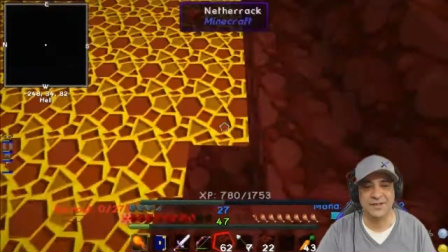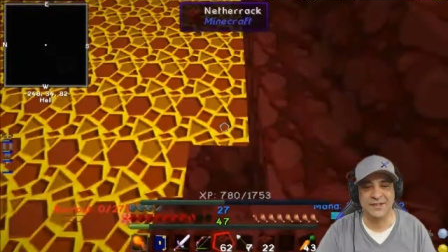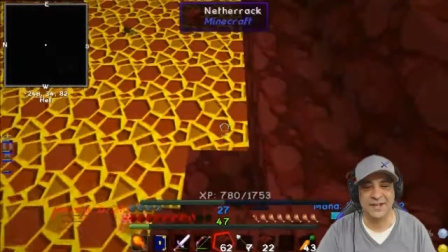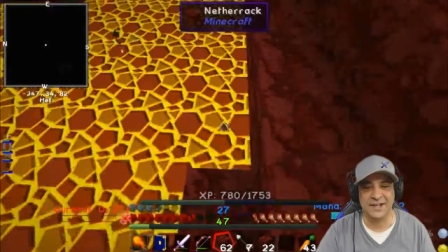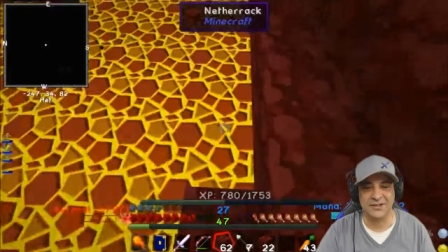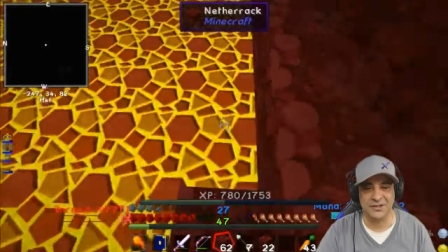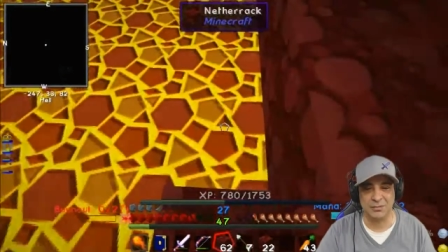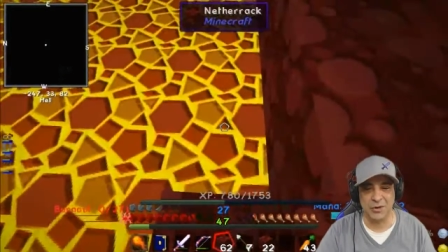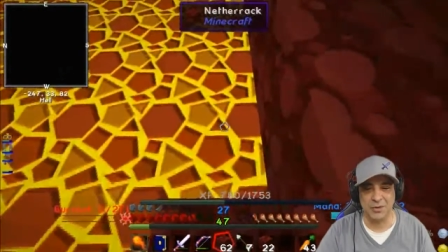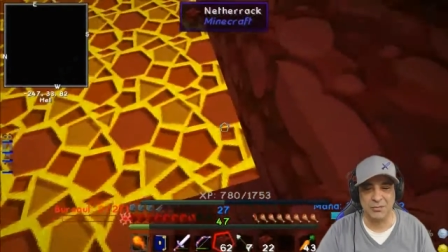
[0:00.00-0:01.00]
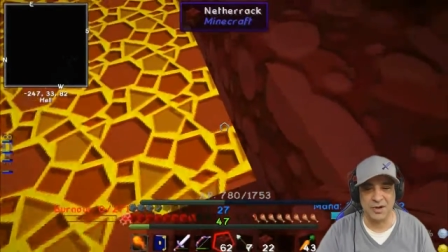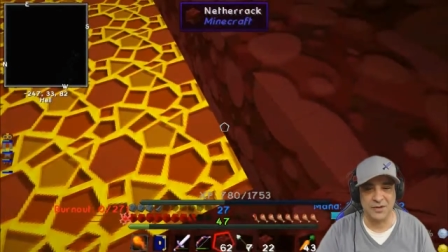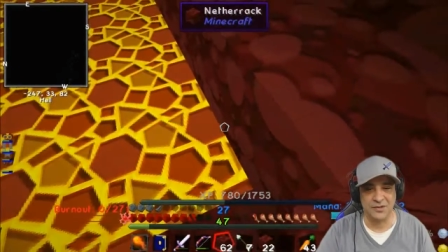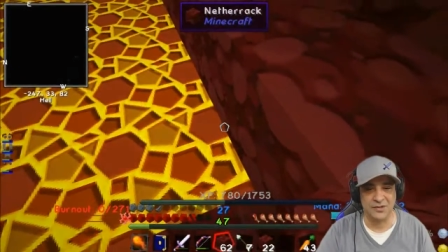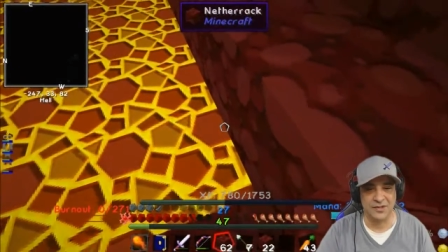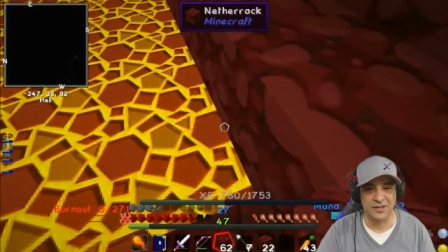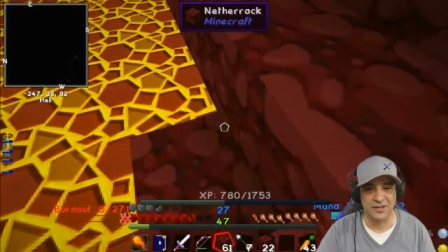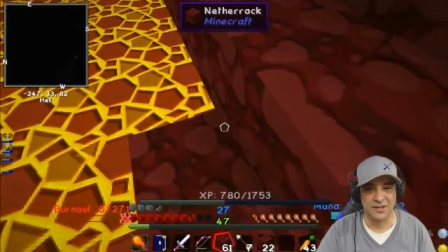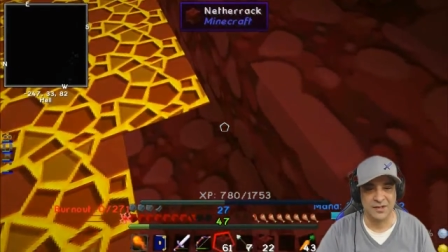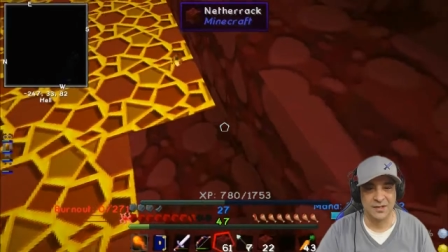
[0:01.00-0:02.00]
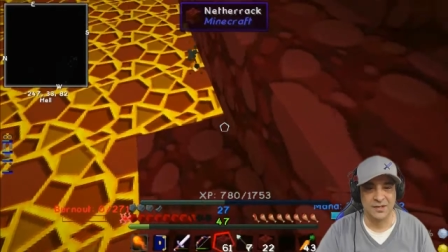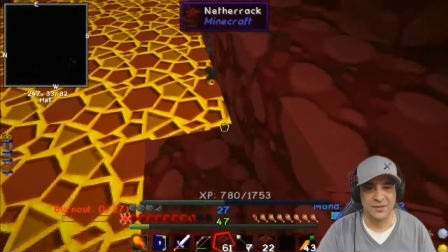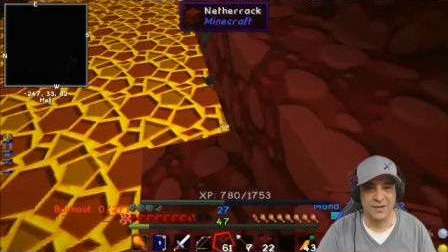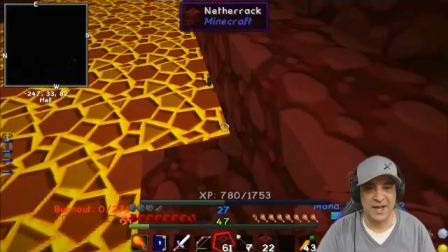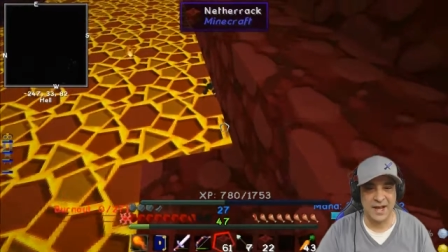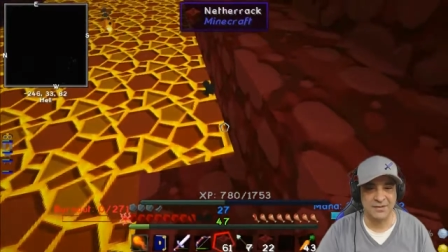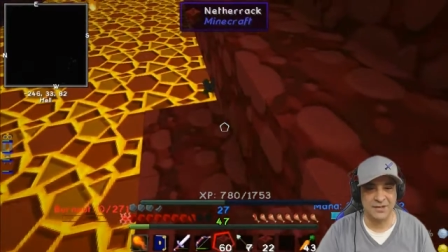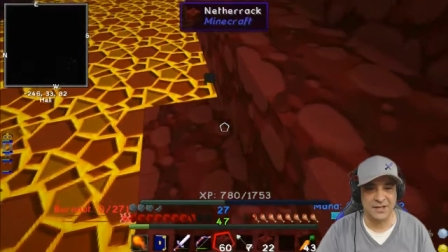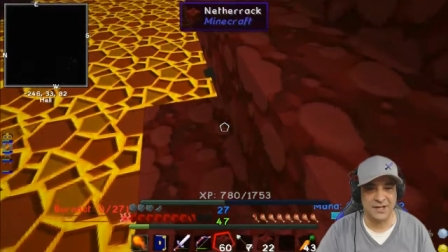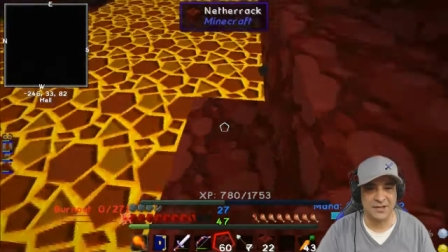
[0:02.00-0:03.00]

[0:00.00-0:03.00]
the dangerous part, pros. We have to get